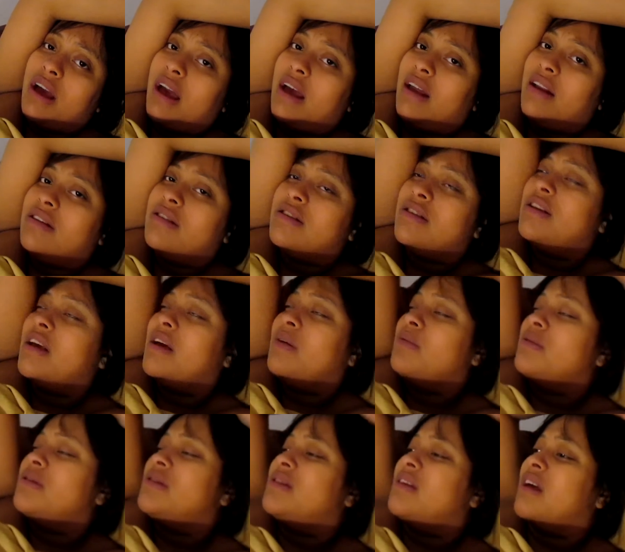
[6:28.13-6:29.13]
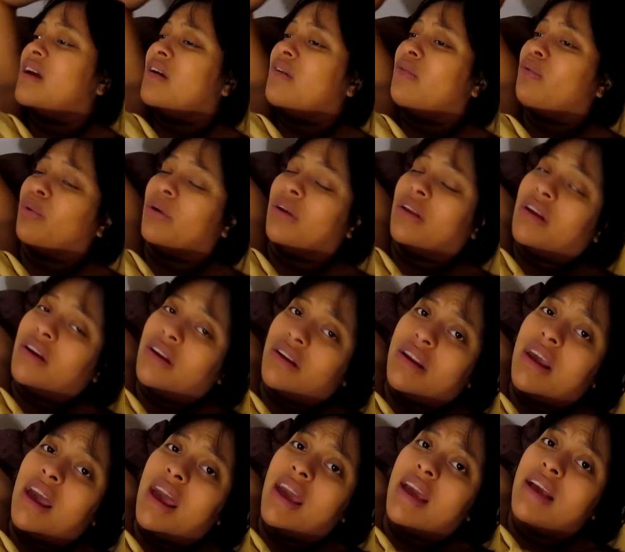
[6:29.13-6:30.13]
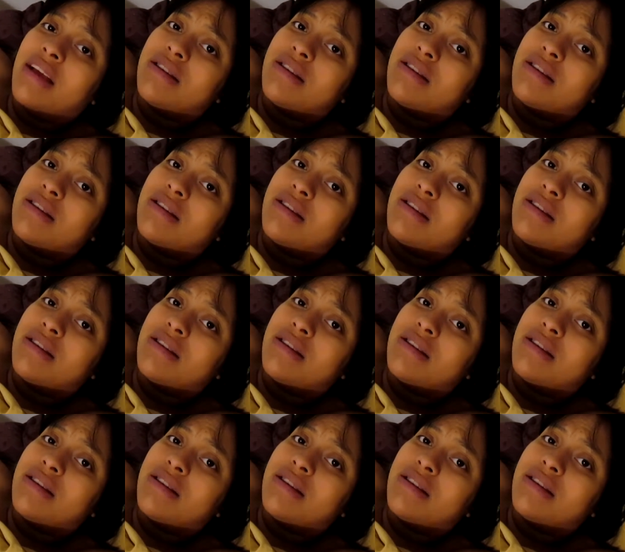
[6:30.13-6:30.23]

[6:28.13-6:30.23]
And today was like a really good day.